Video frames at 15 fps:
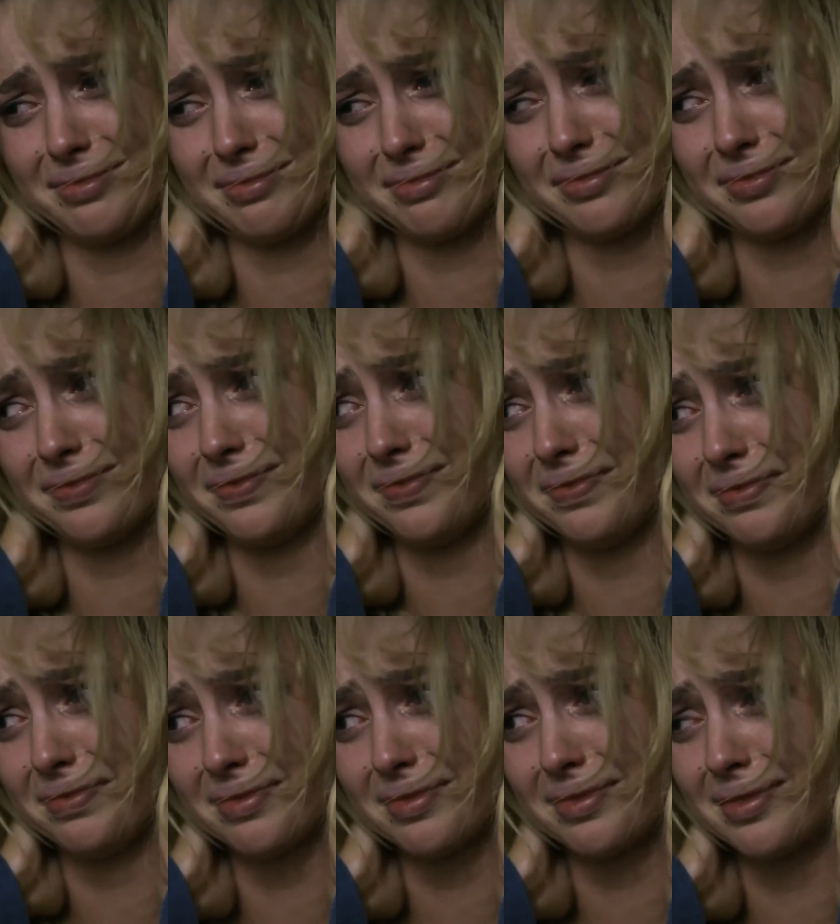It'd be a
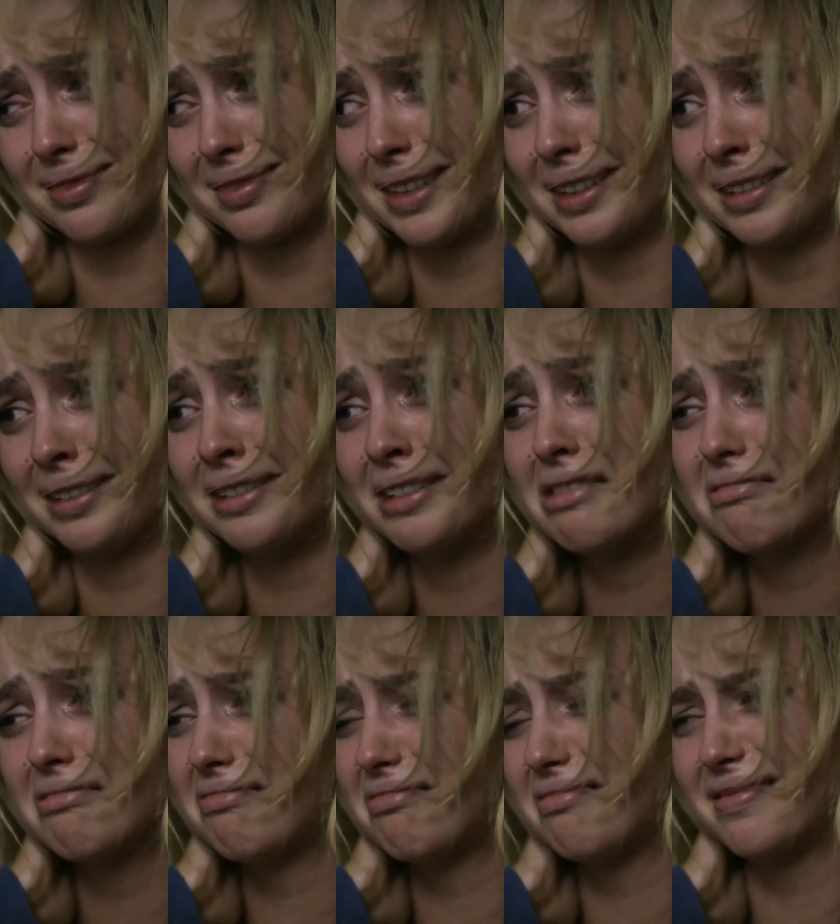break from all the pressure.
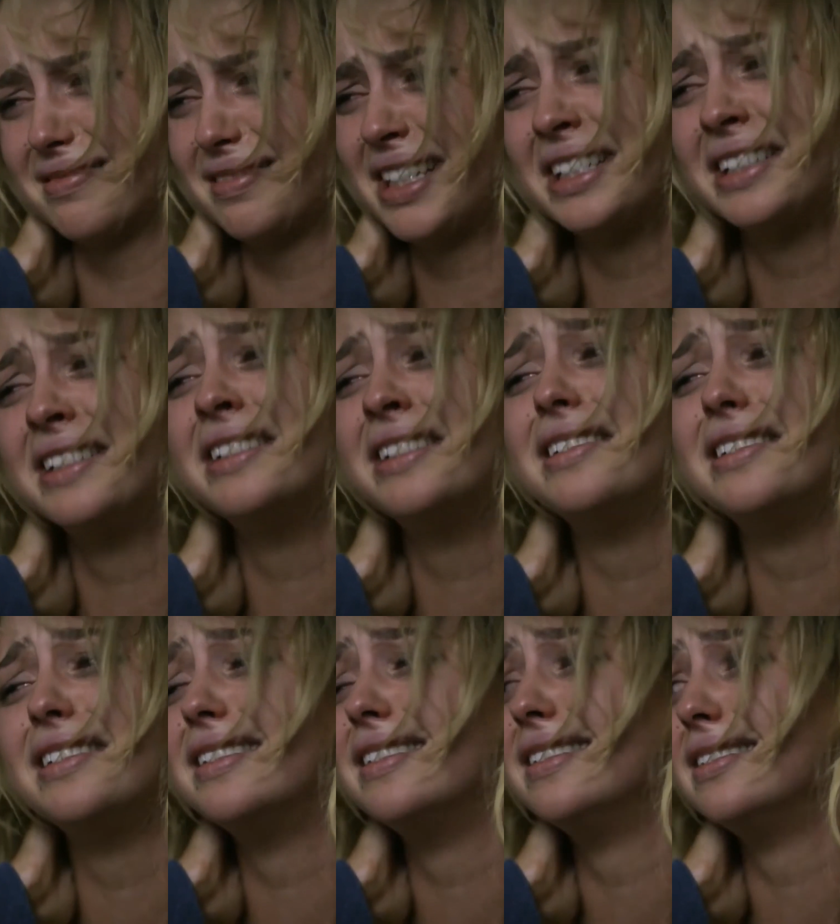
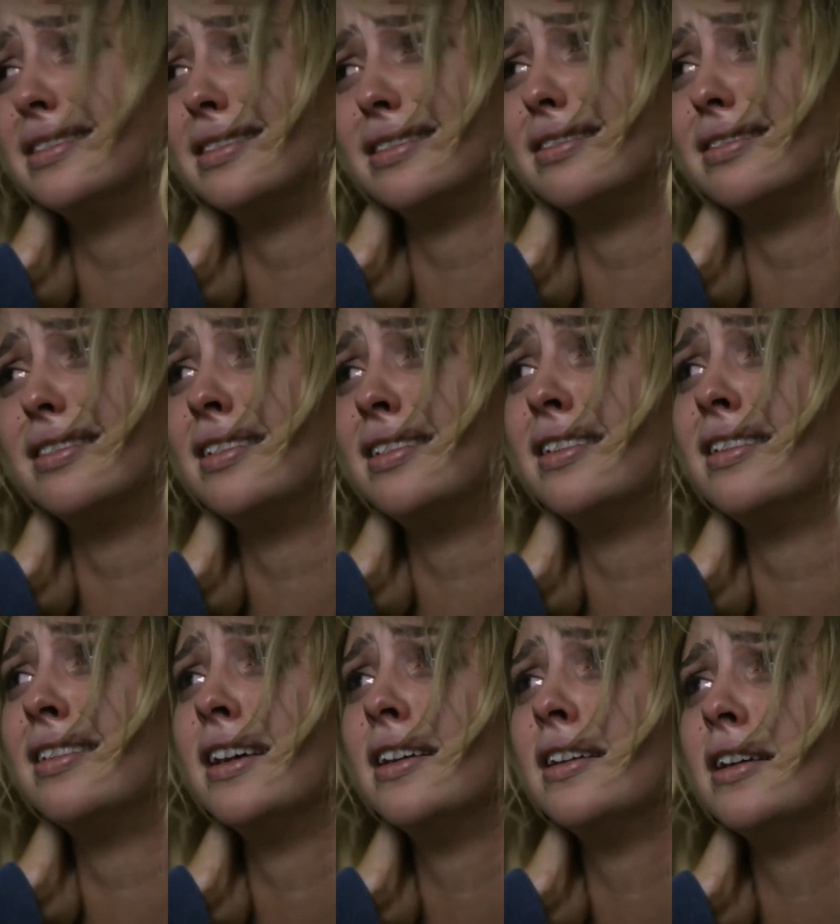Mm.
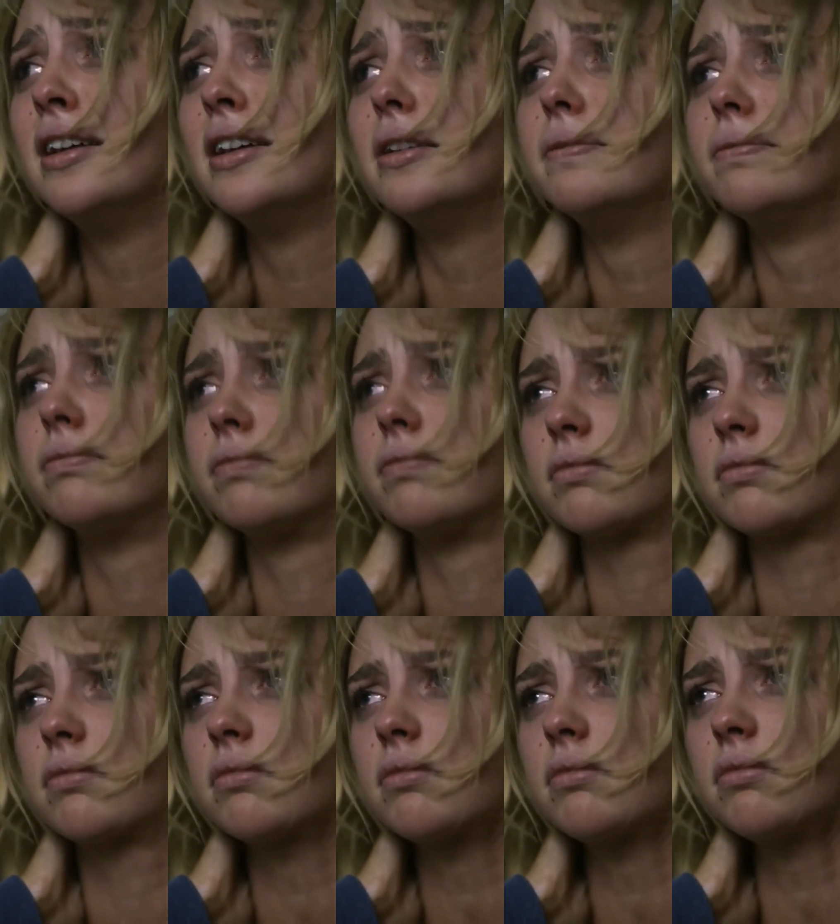Don't you want a break?
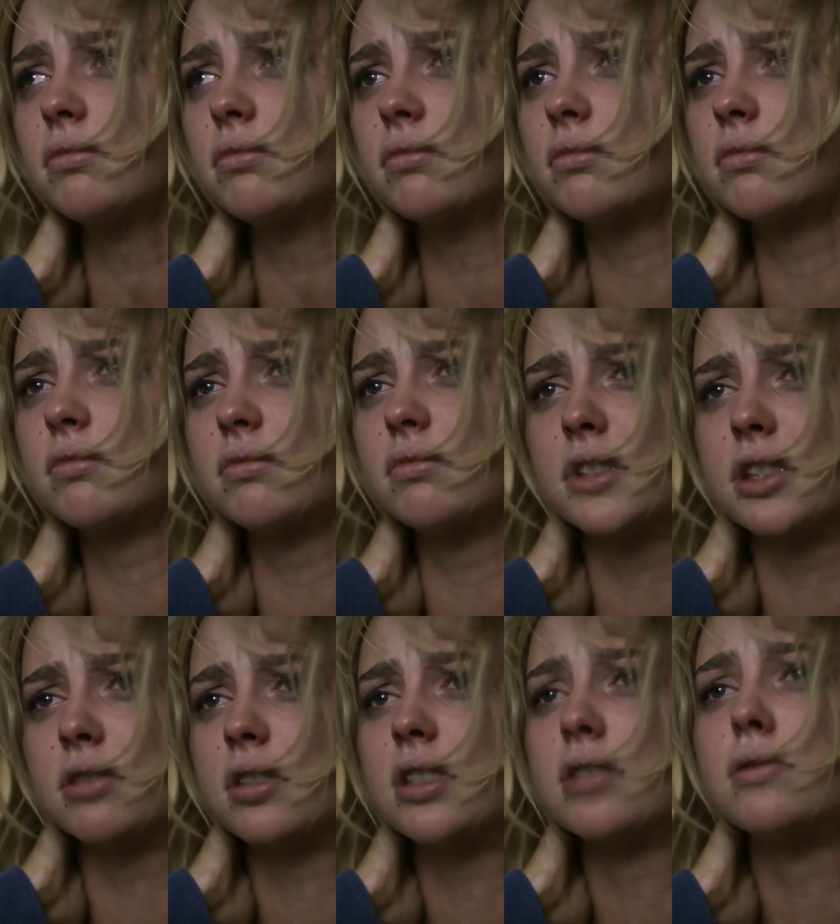Mm,
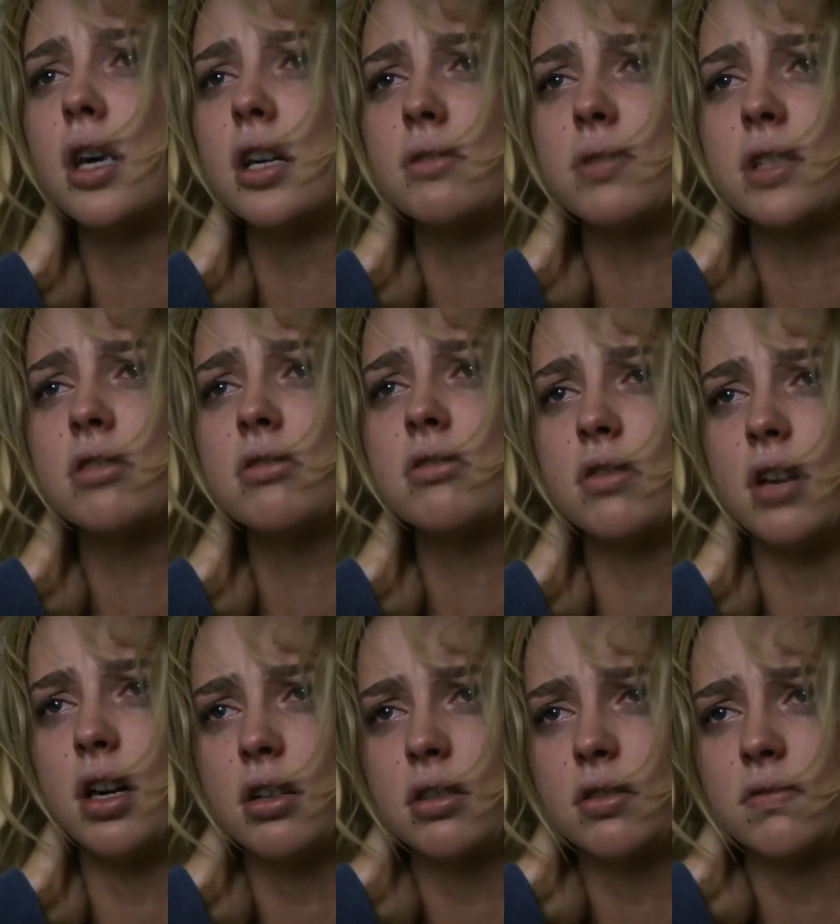I want to be
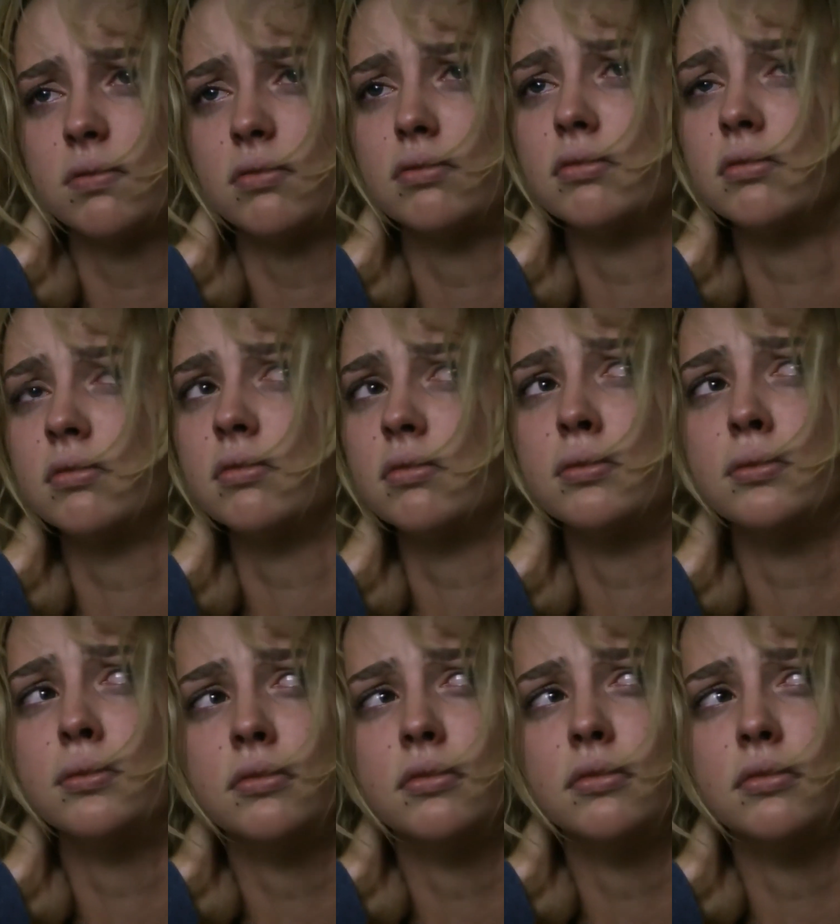strong.
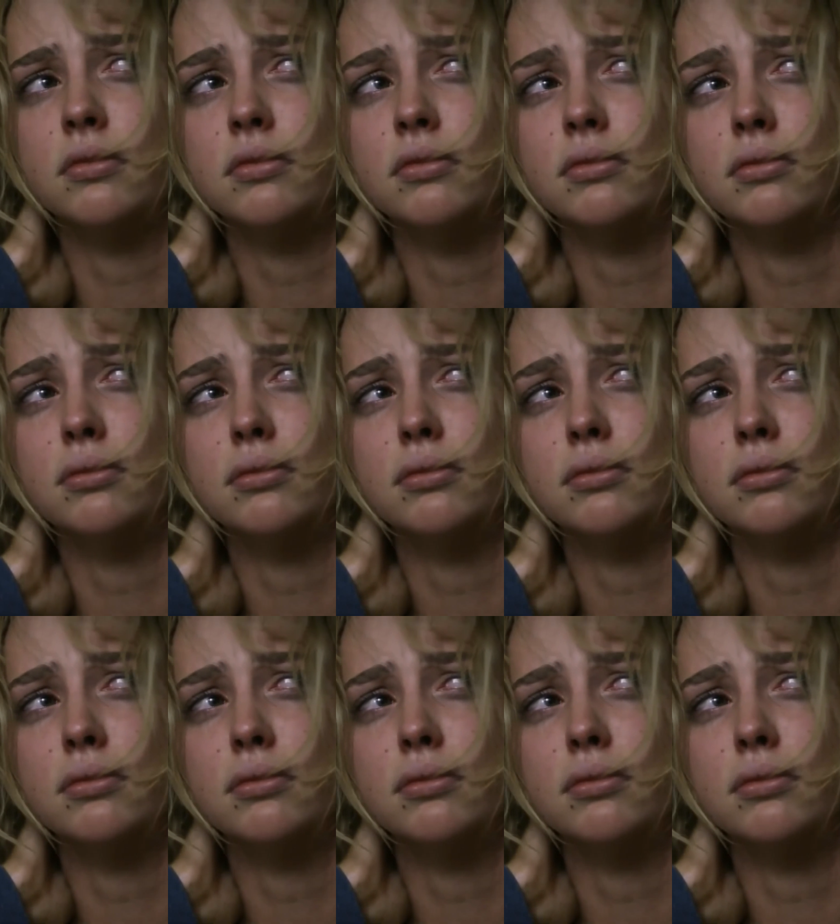You will be.